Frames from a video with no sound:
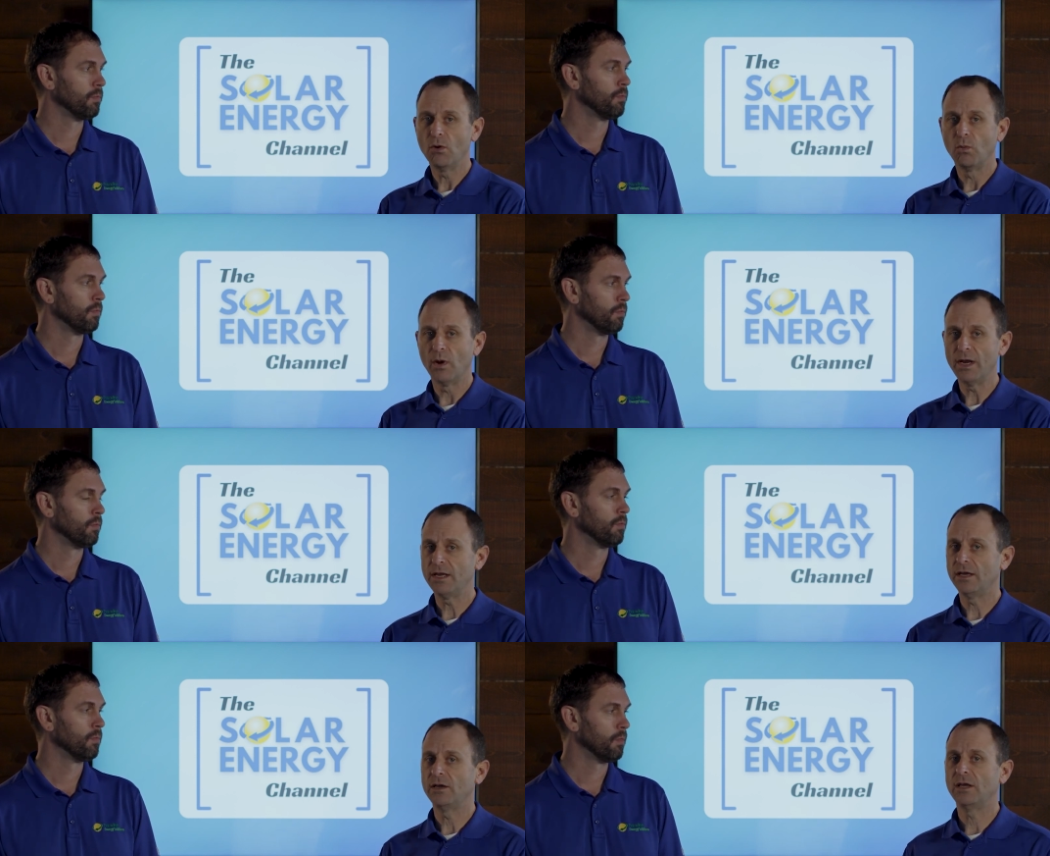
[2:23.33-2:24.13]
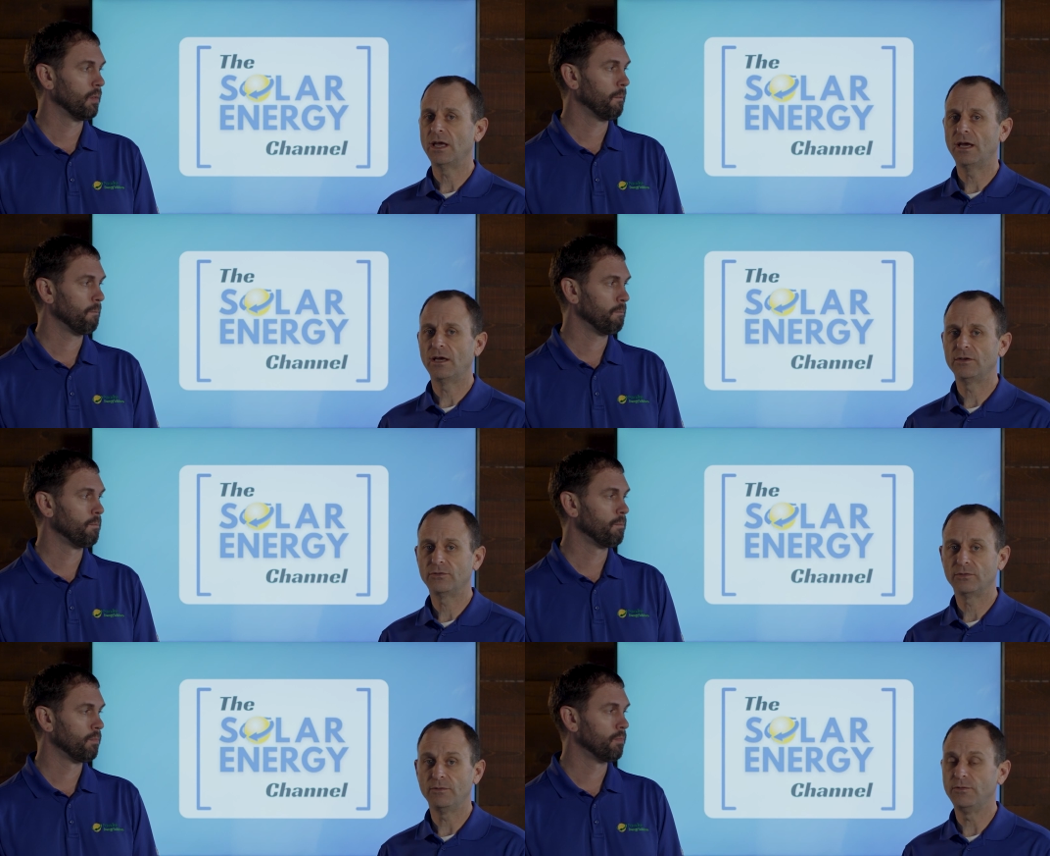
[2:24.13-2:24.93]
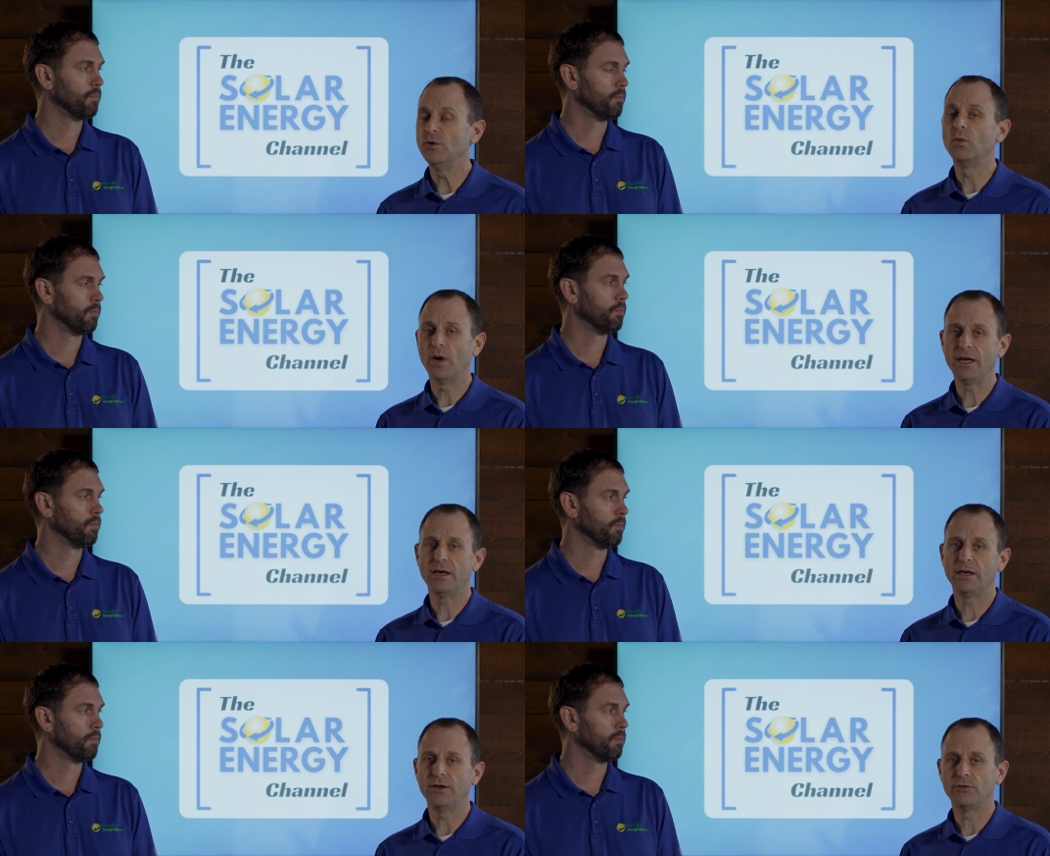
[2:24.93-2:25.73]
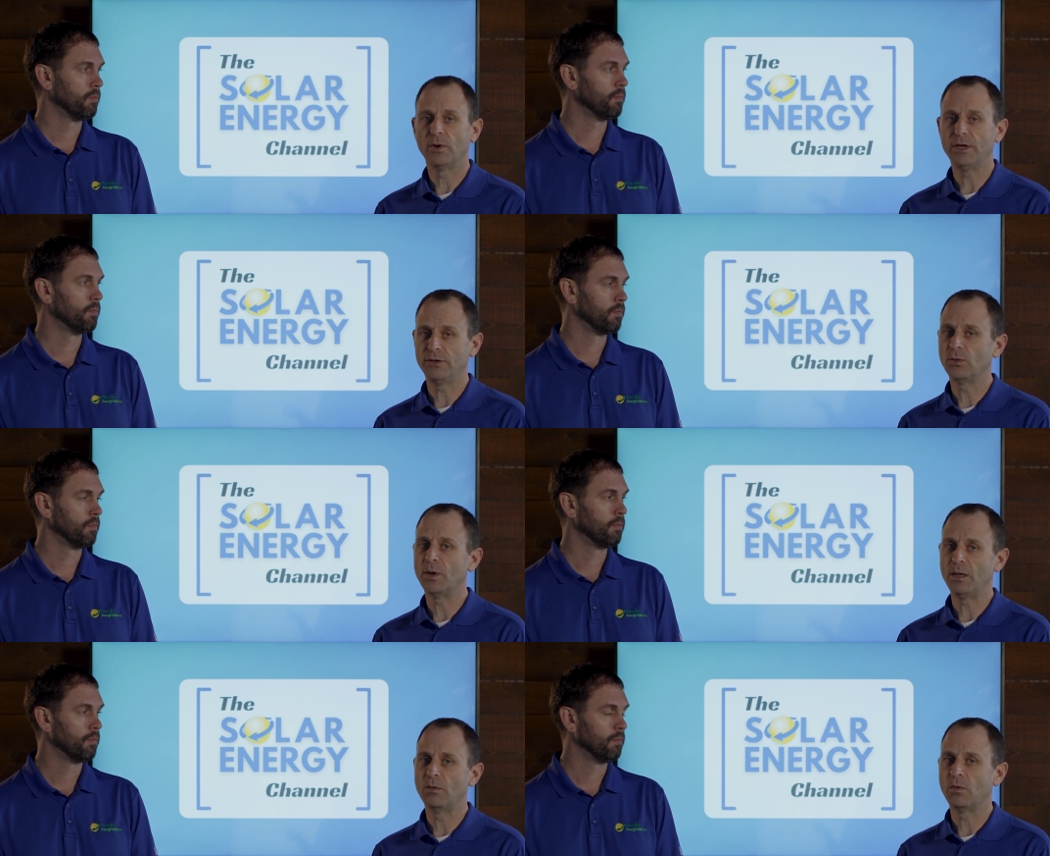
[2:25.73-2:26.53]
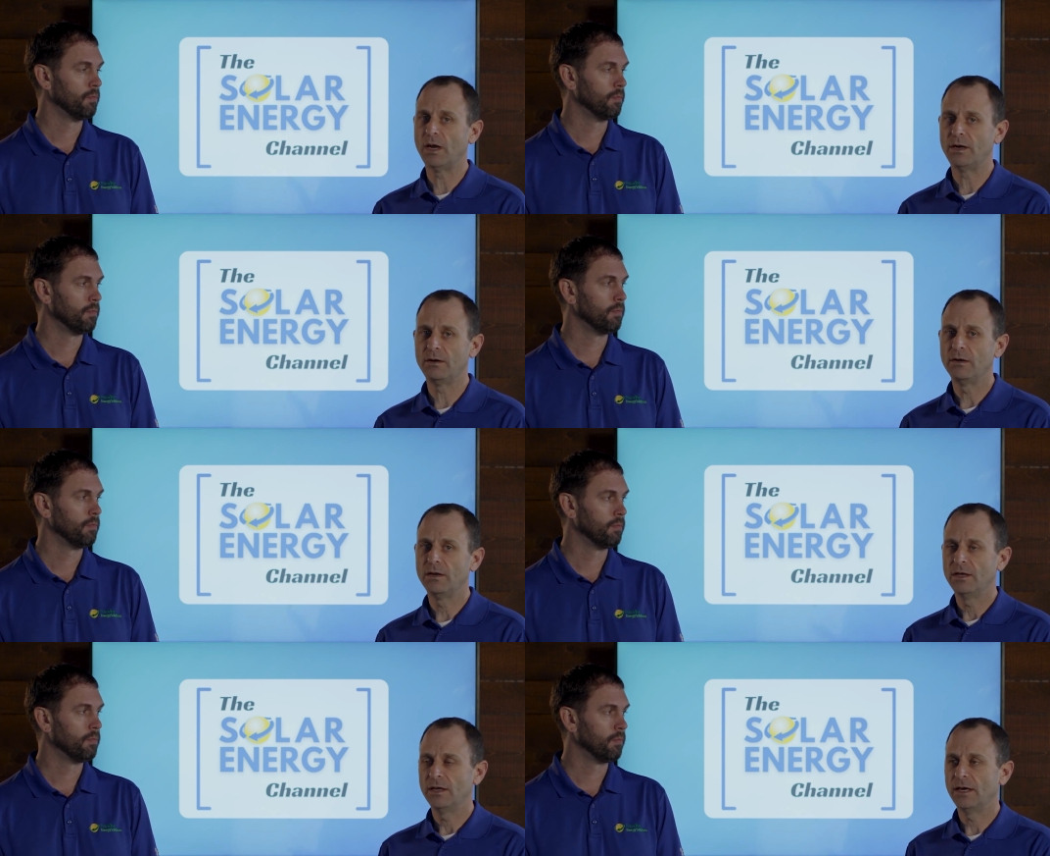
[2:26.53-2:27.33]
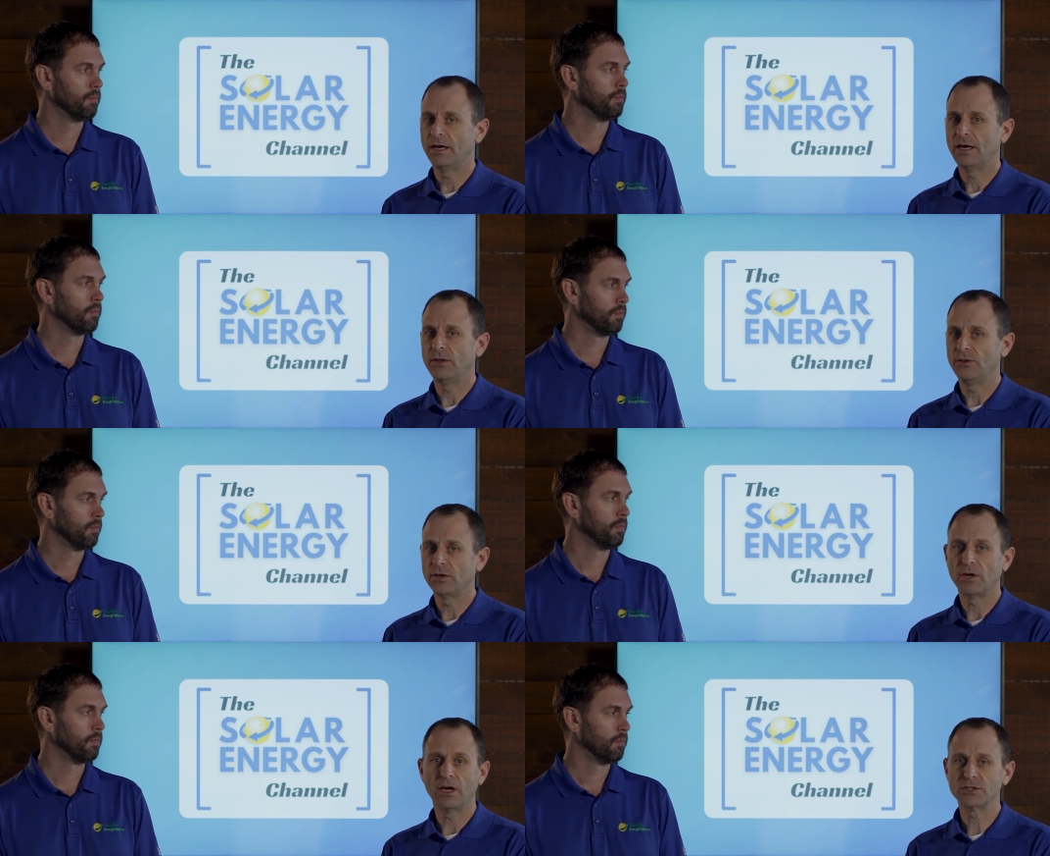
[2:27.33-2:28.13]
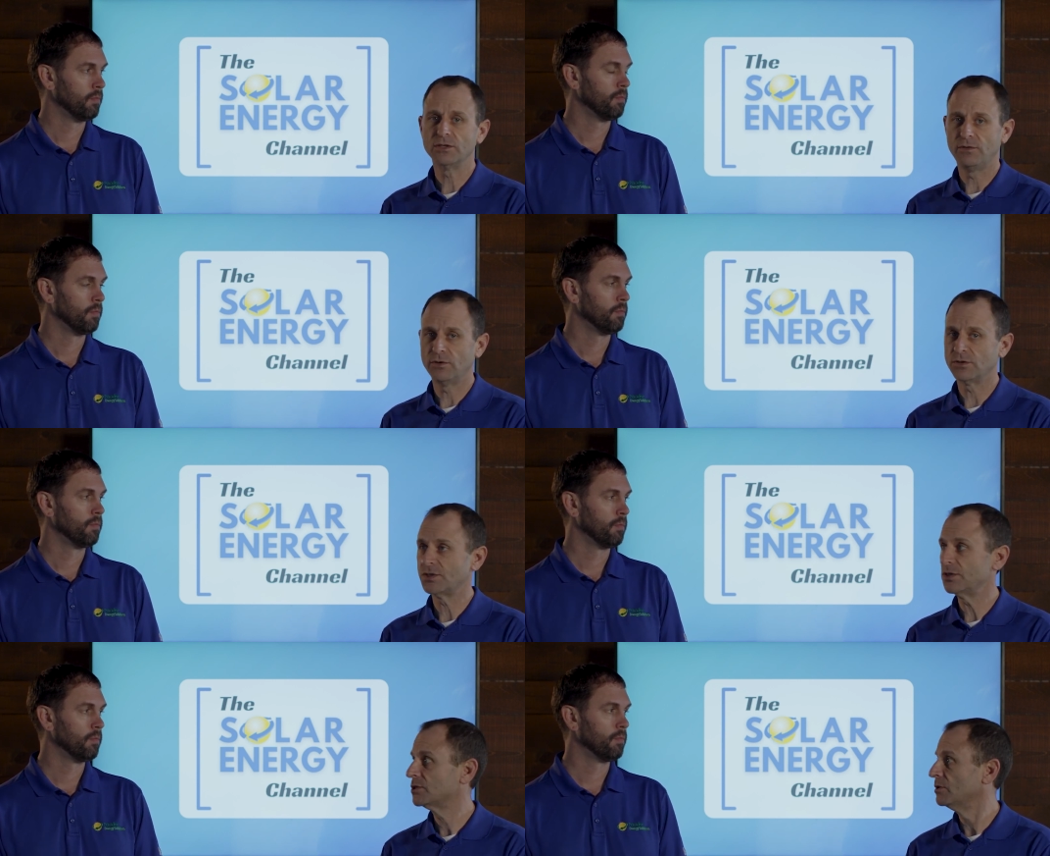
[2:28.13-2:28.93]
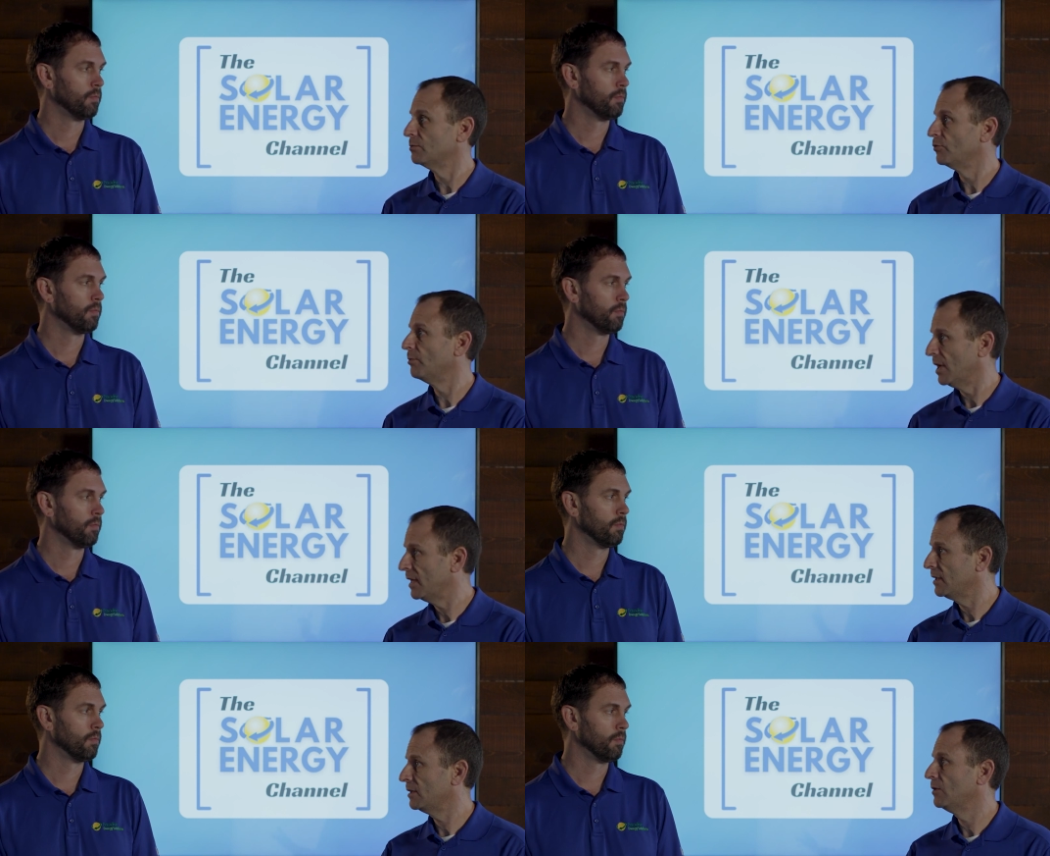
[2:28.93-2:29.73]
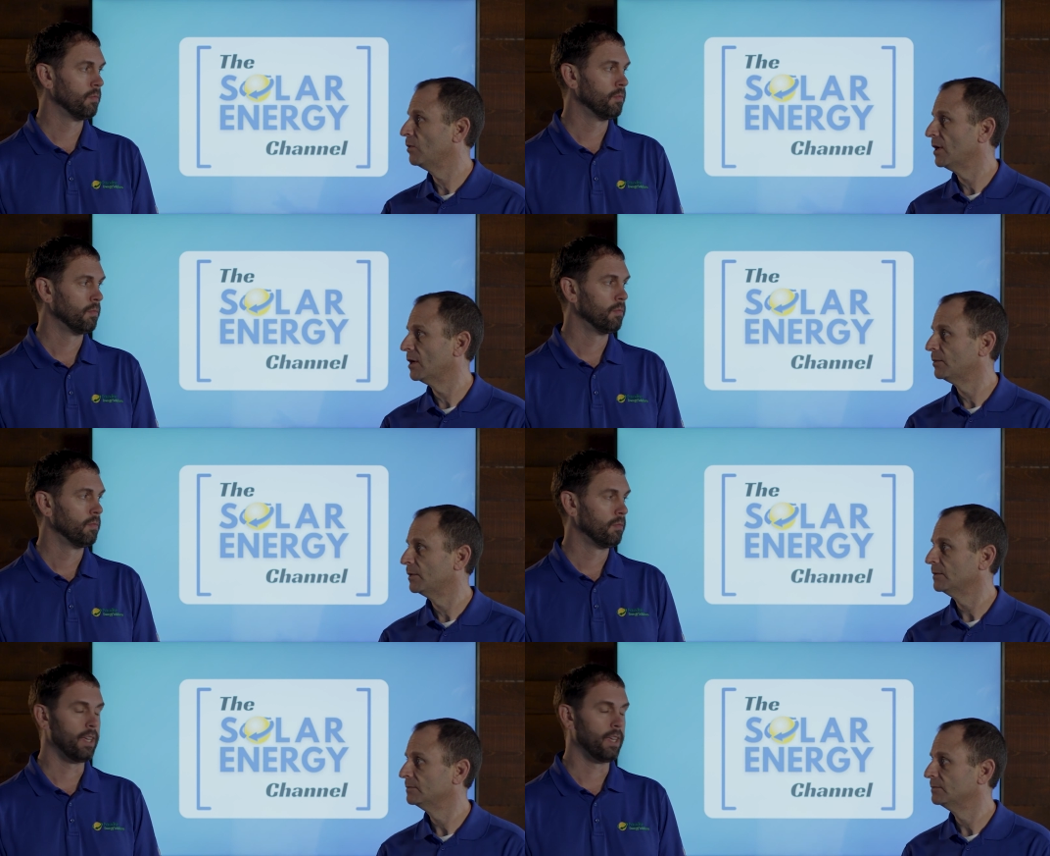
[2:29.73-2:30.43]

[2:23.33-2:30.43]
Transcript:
Speaker 1: Waiting has, if you waited in twenty twenty-one, uh, the cost of your system dramatically went up.